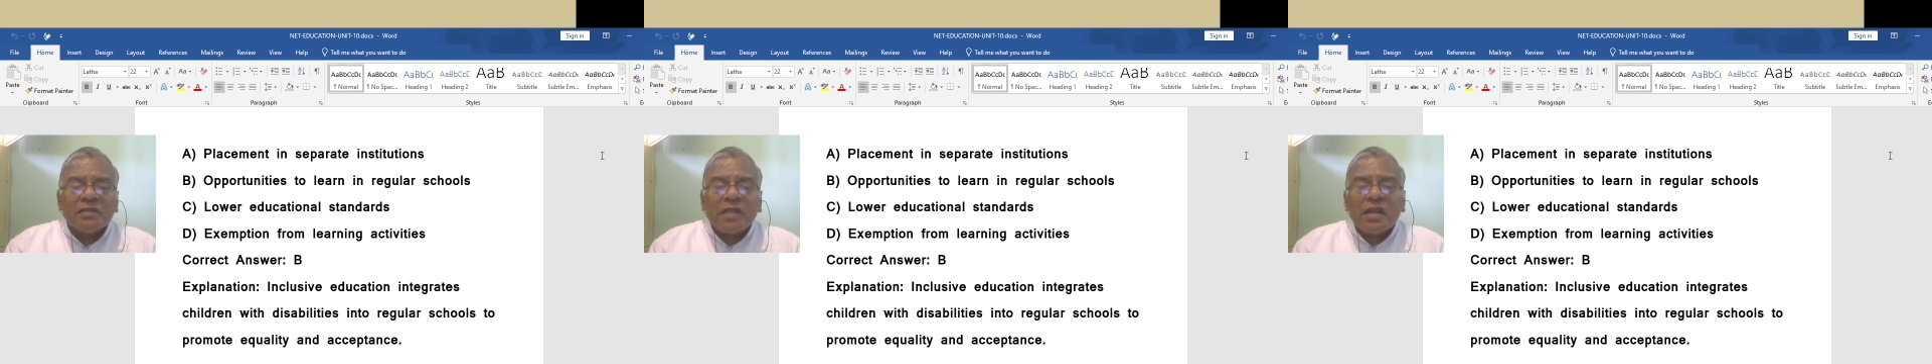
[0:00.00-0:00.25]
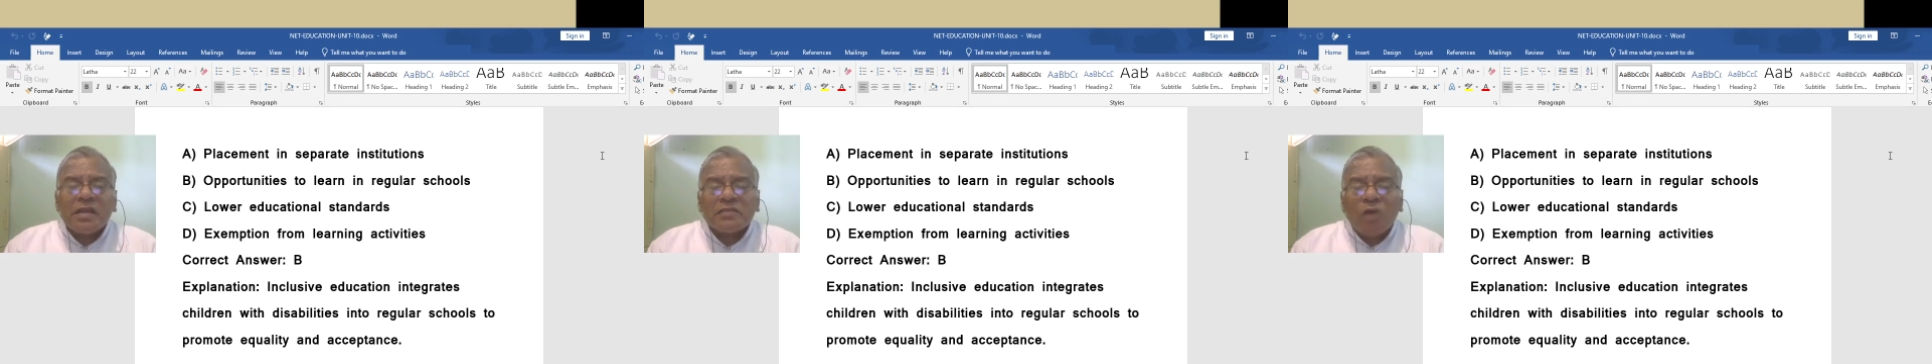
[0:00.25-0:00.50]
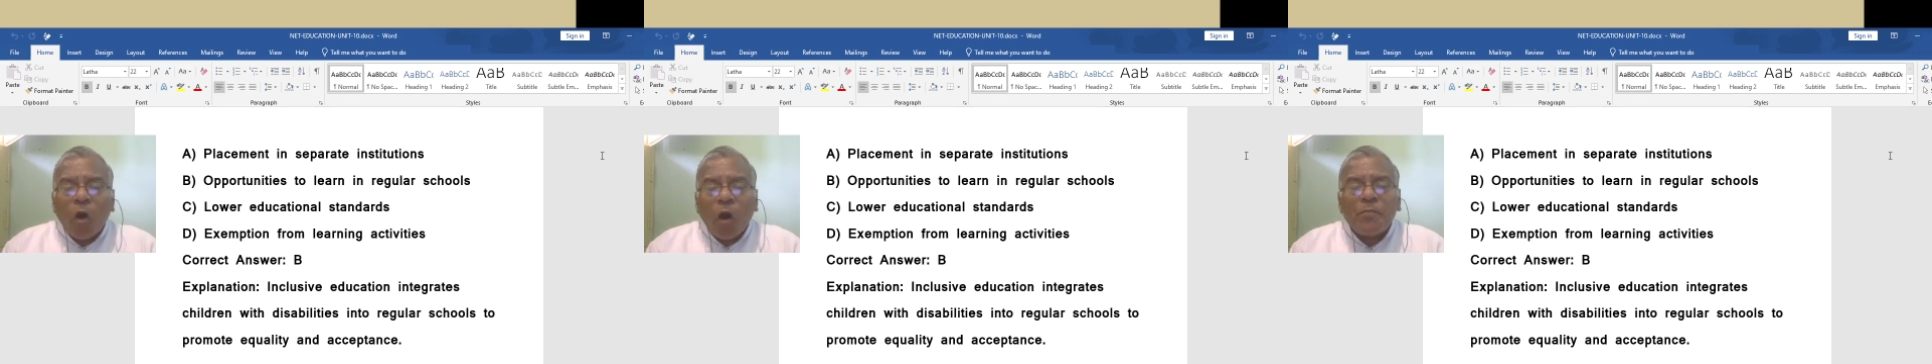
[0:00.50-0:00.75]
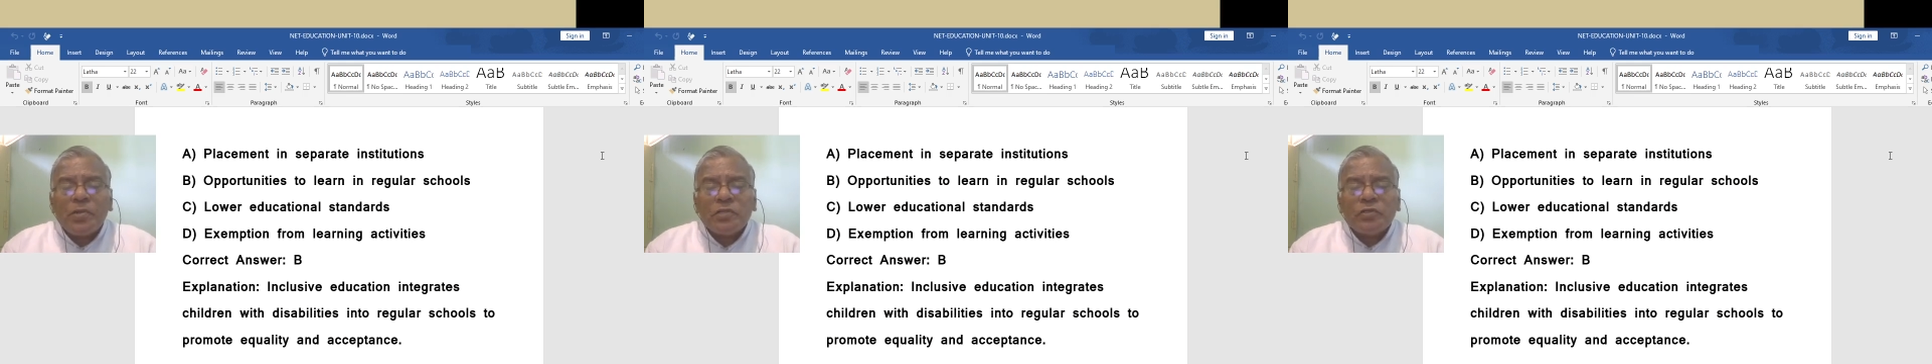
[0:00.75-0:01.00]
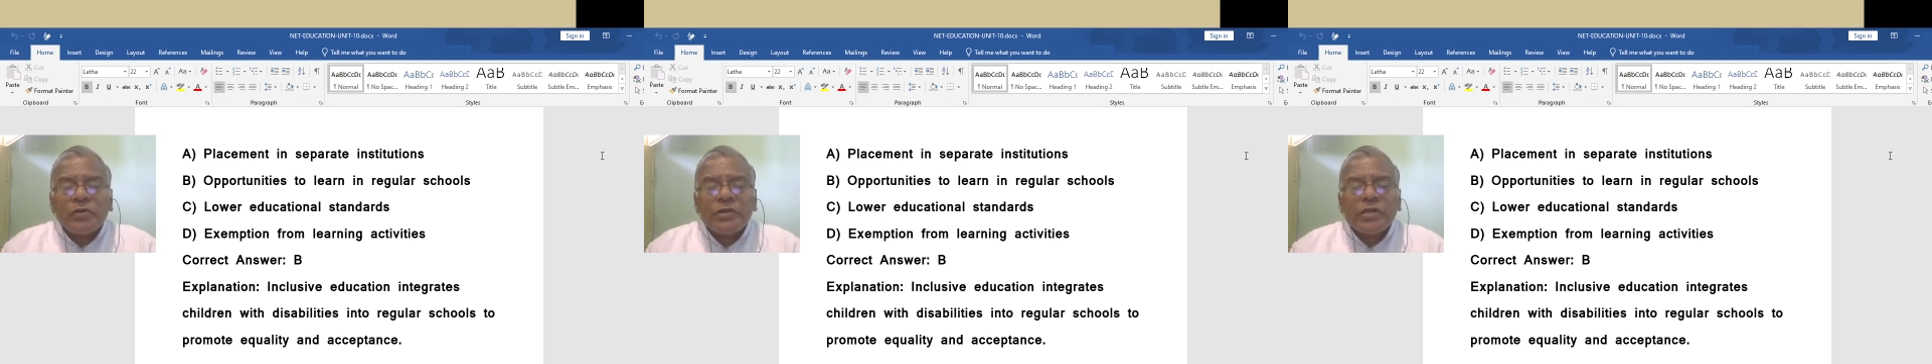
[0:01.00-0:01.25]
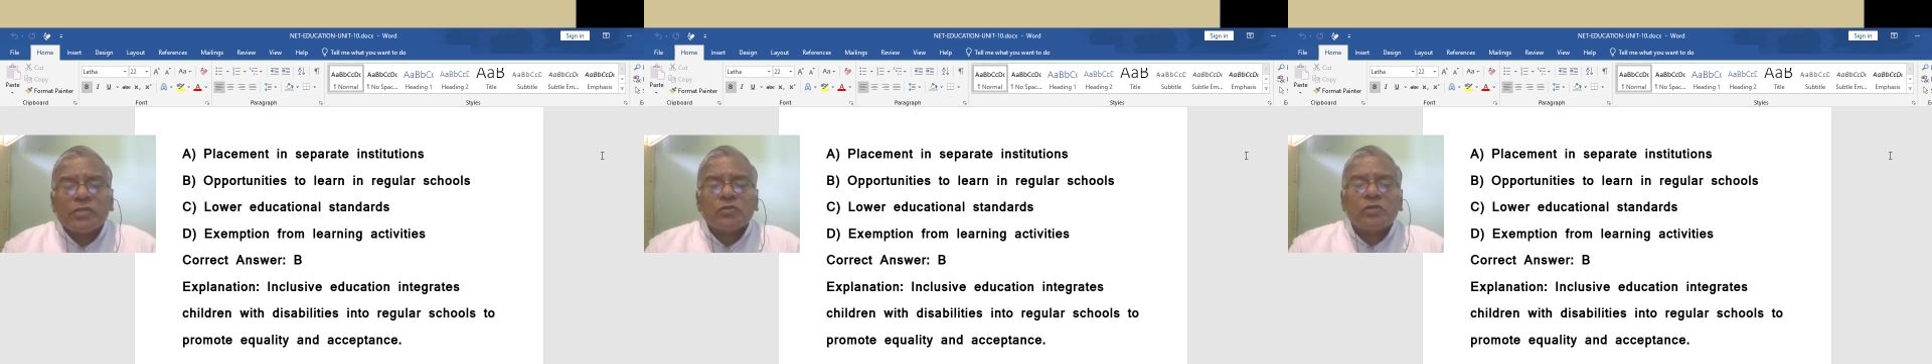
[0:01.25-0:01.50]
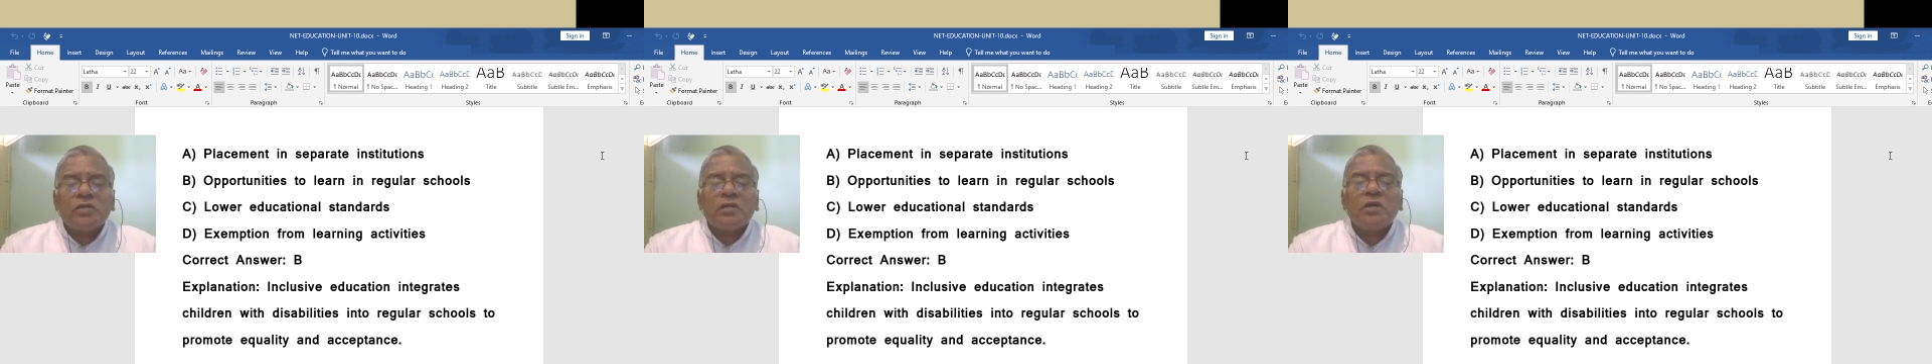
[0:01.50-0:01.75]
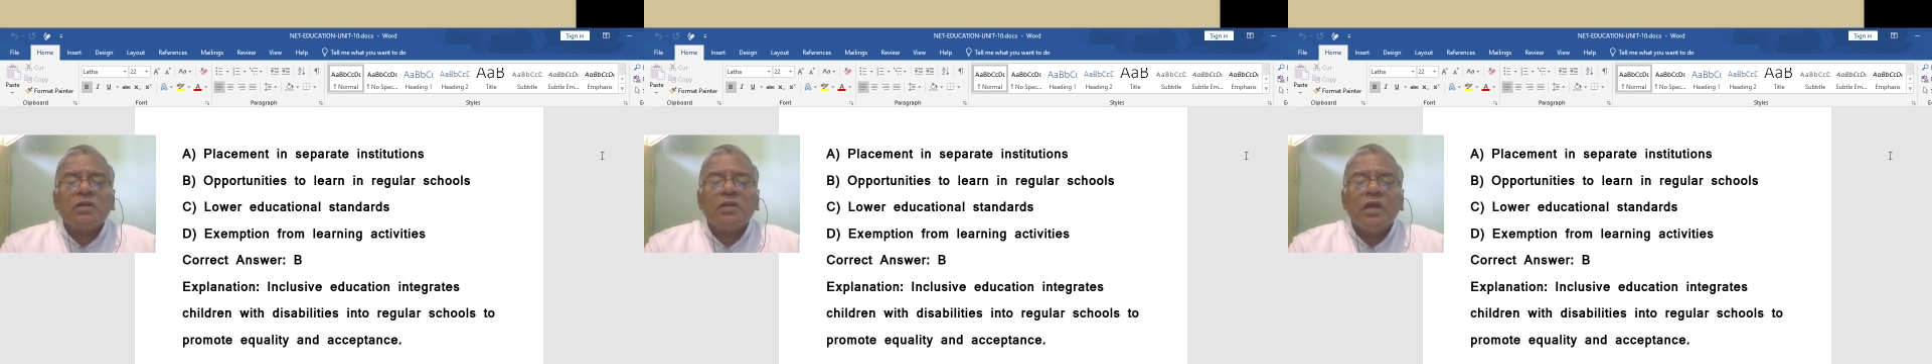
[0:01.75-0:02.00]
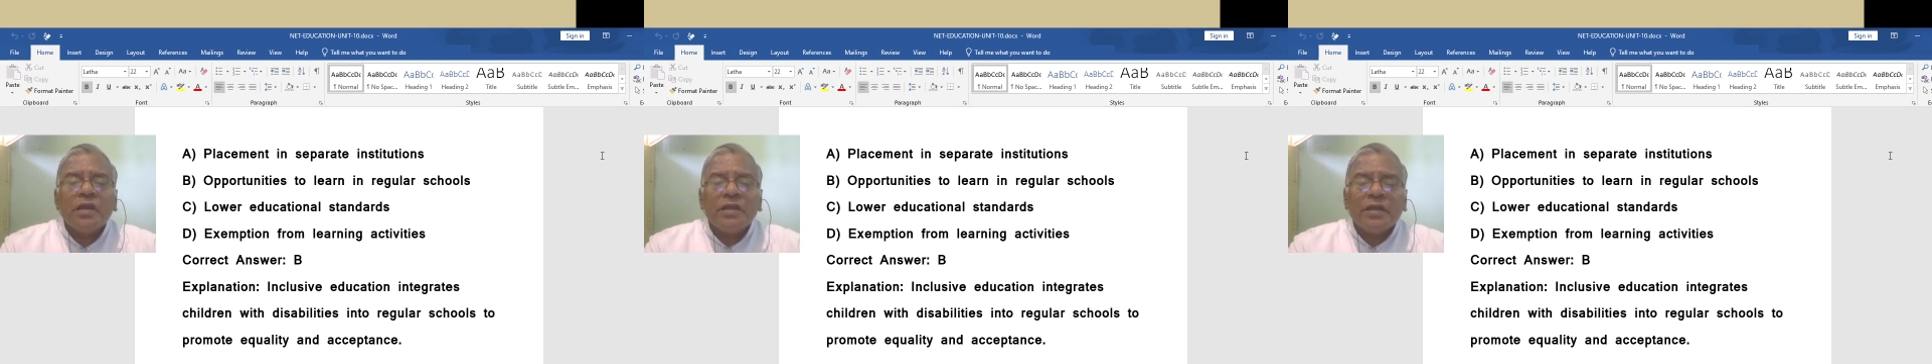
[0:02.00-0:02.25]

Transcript: That is, opportunities to learn